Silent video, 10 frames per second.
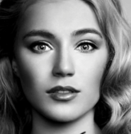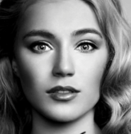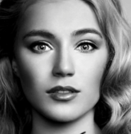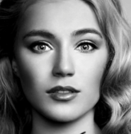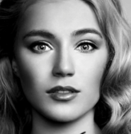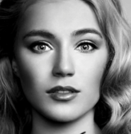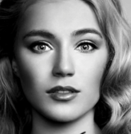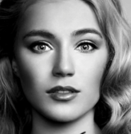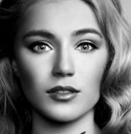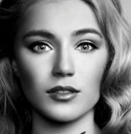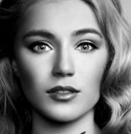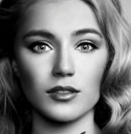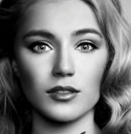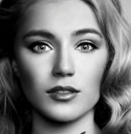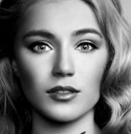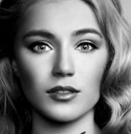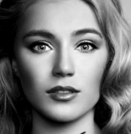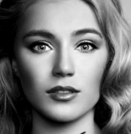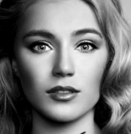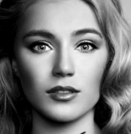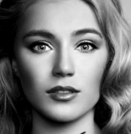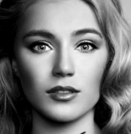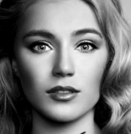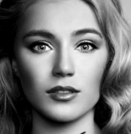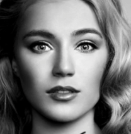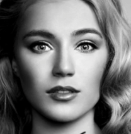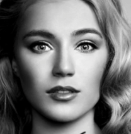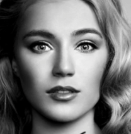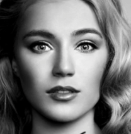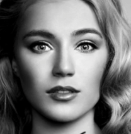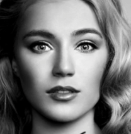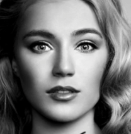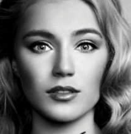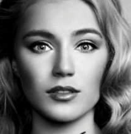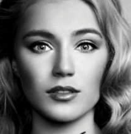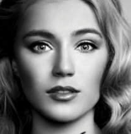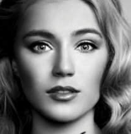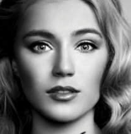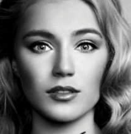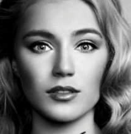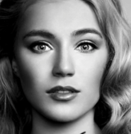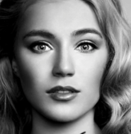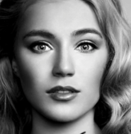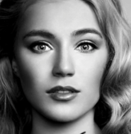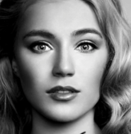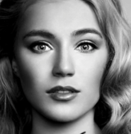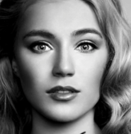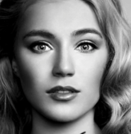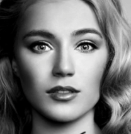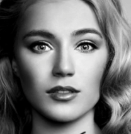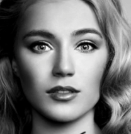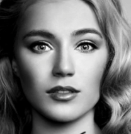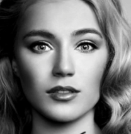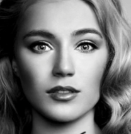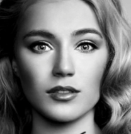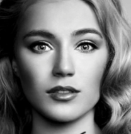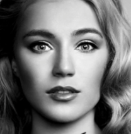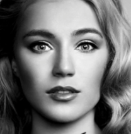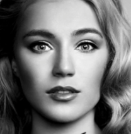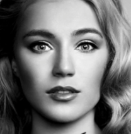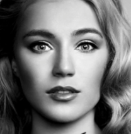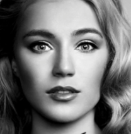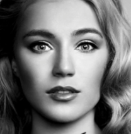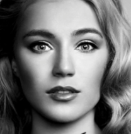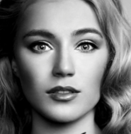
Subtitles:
(no lip movement)